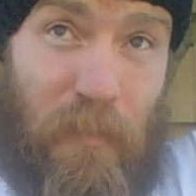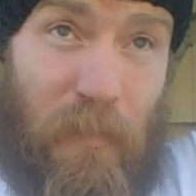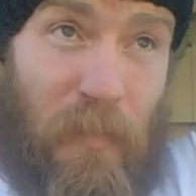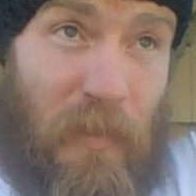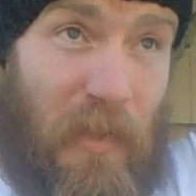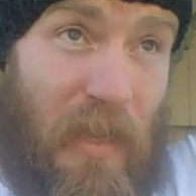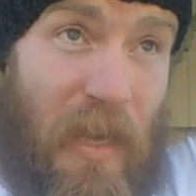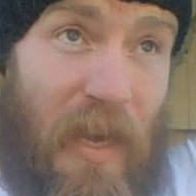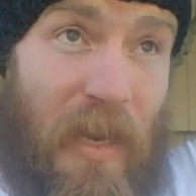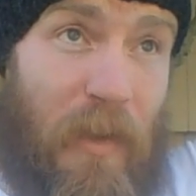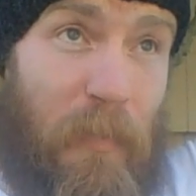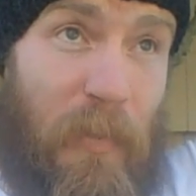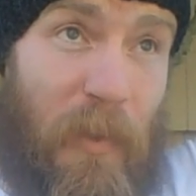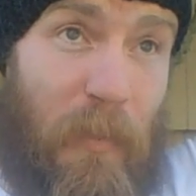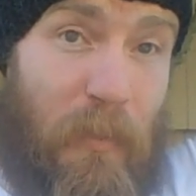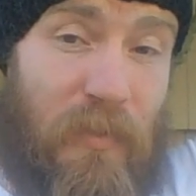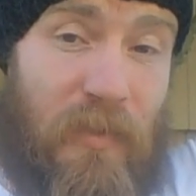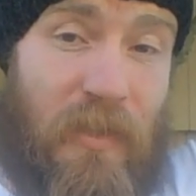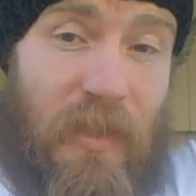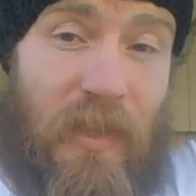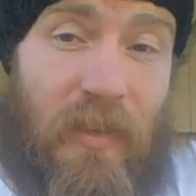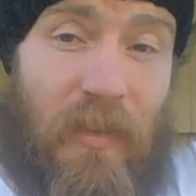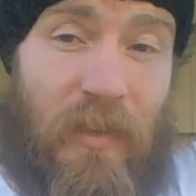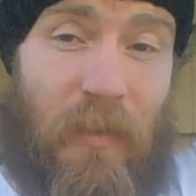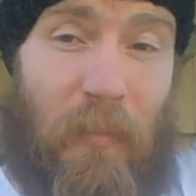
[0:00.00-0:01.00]
a lot of people
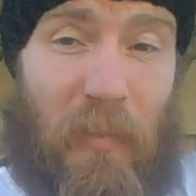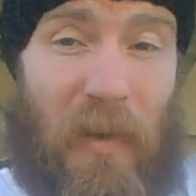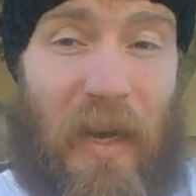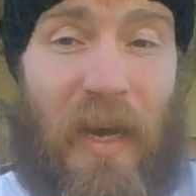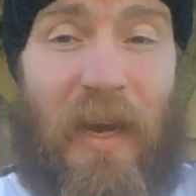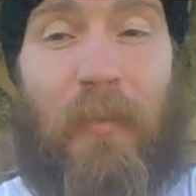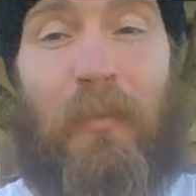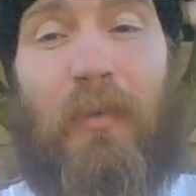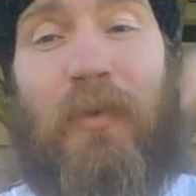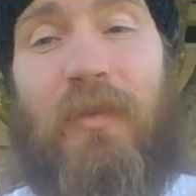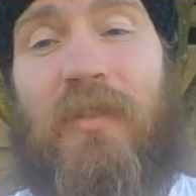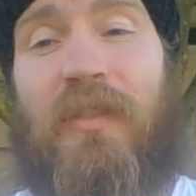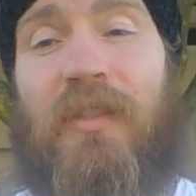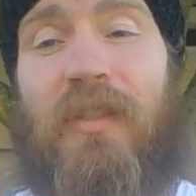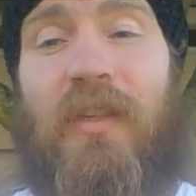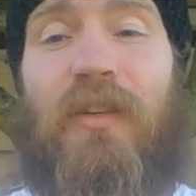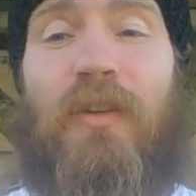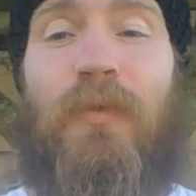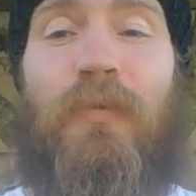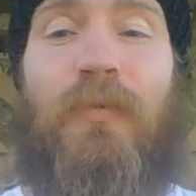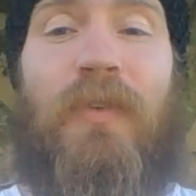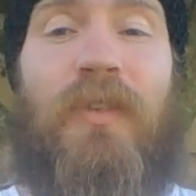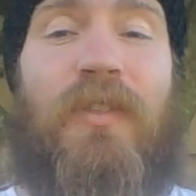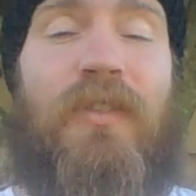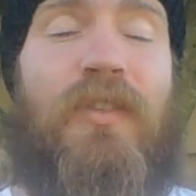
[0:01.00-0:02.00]
say that the Bible
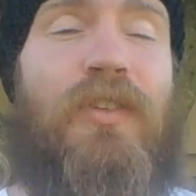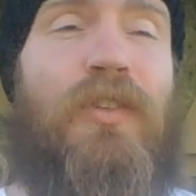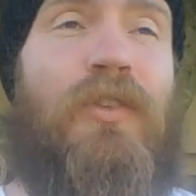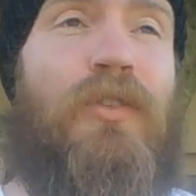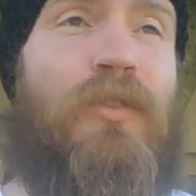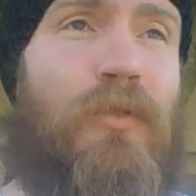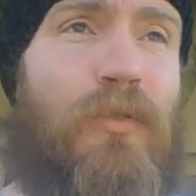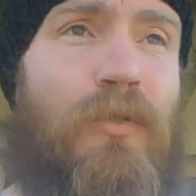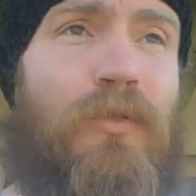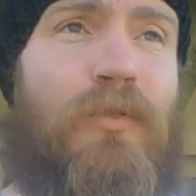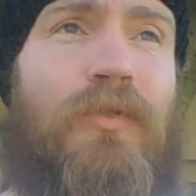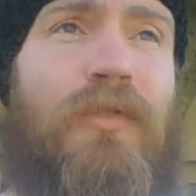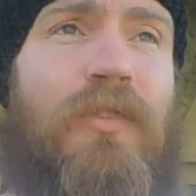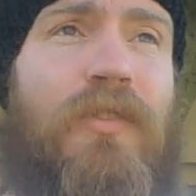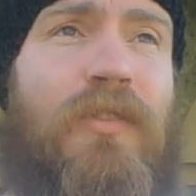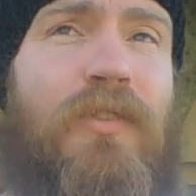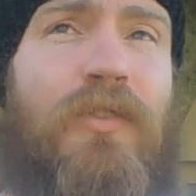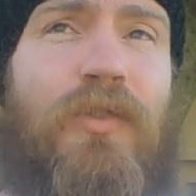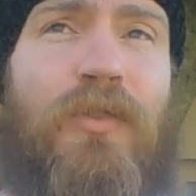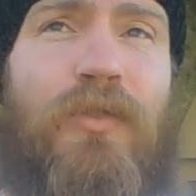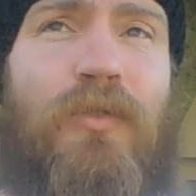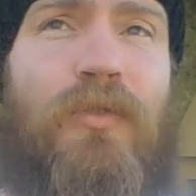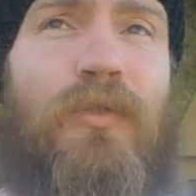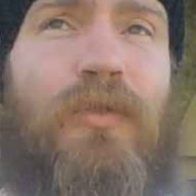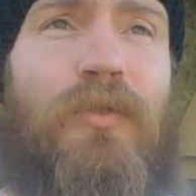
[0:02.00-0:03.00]
itself is used
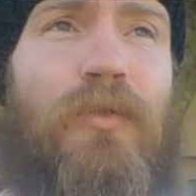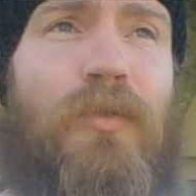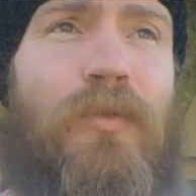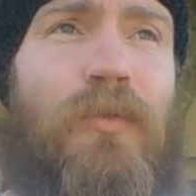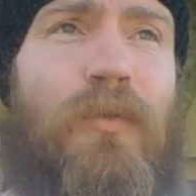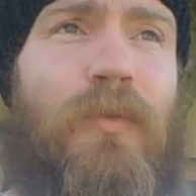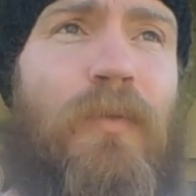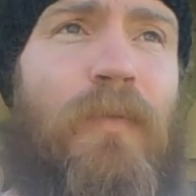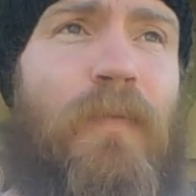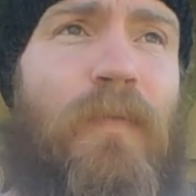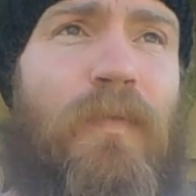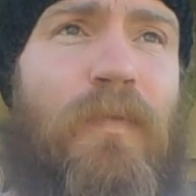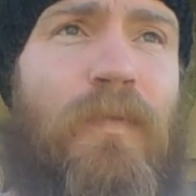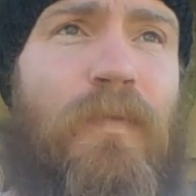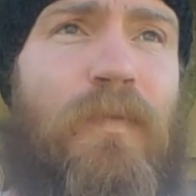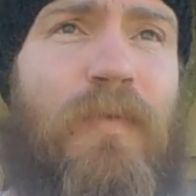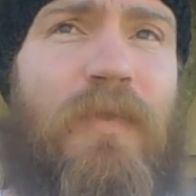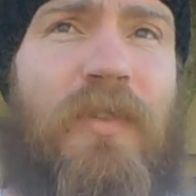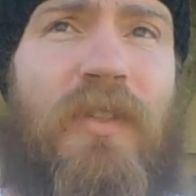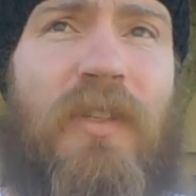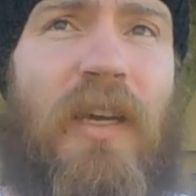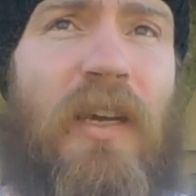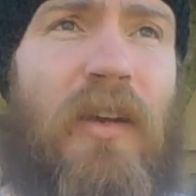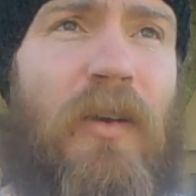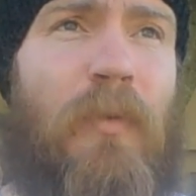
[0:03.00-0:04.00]
to
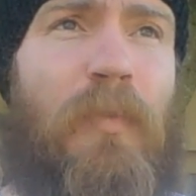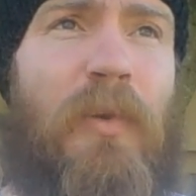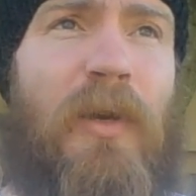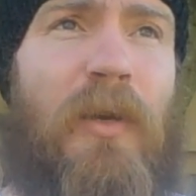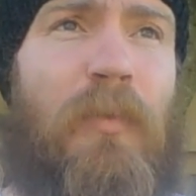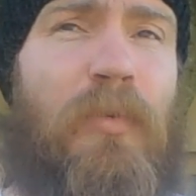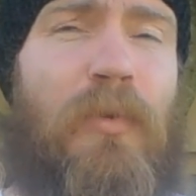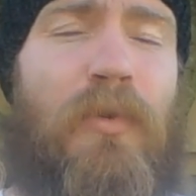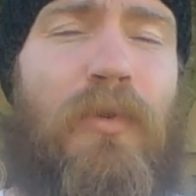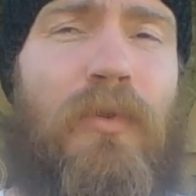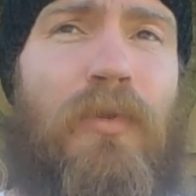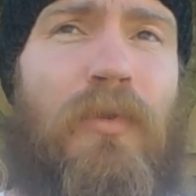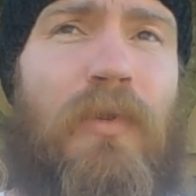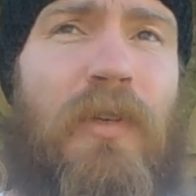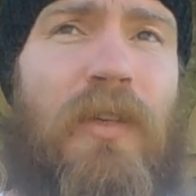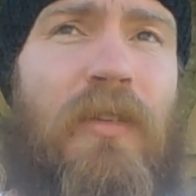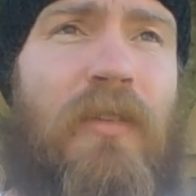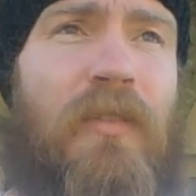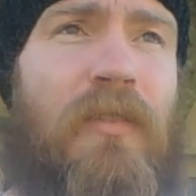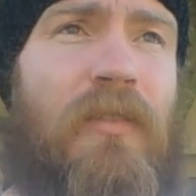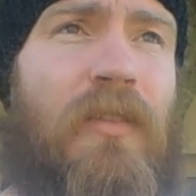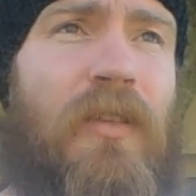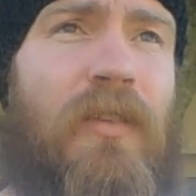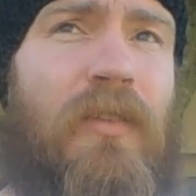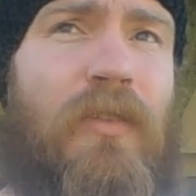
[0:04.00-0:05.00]
scare people
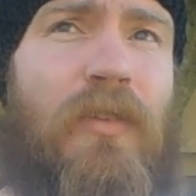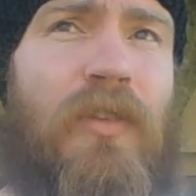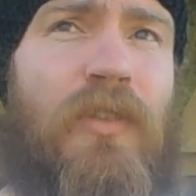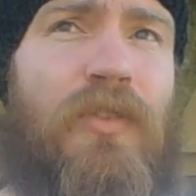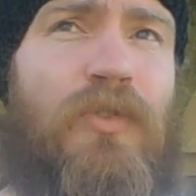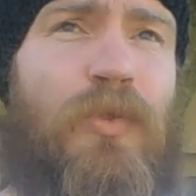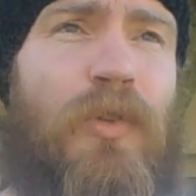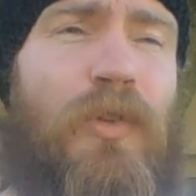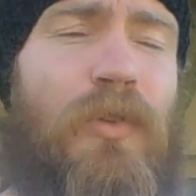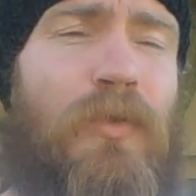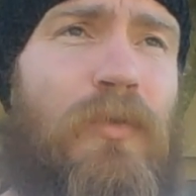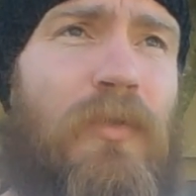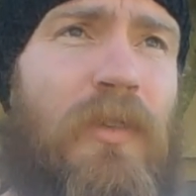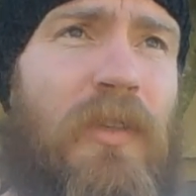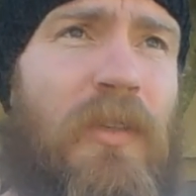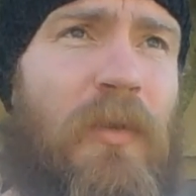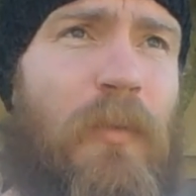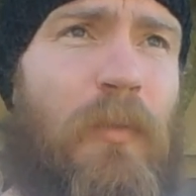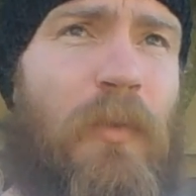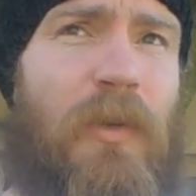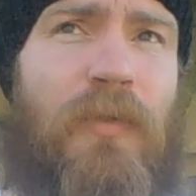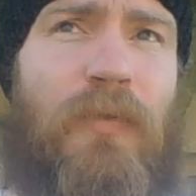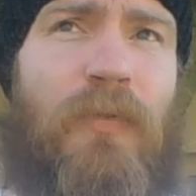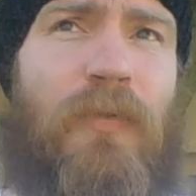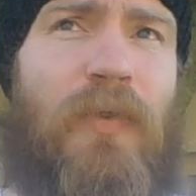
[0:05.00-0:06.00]
and control
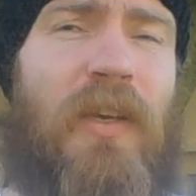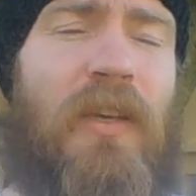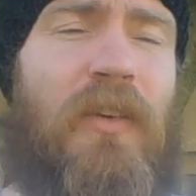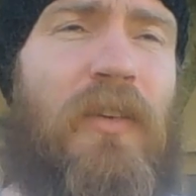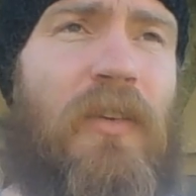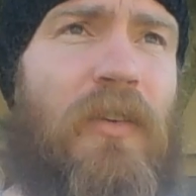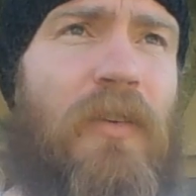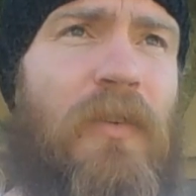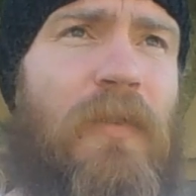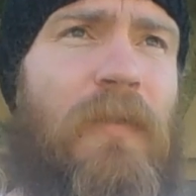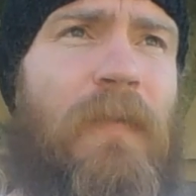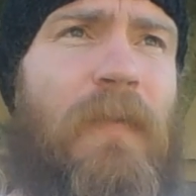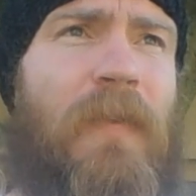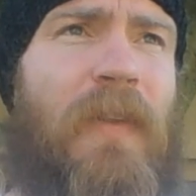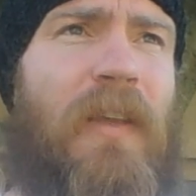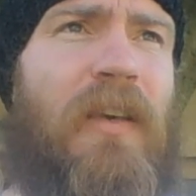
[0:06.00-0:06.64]
them with fear.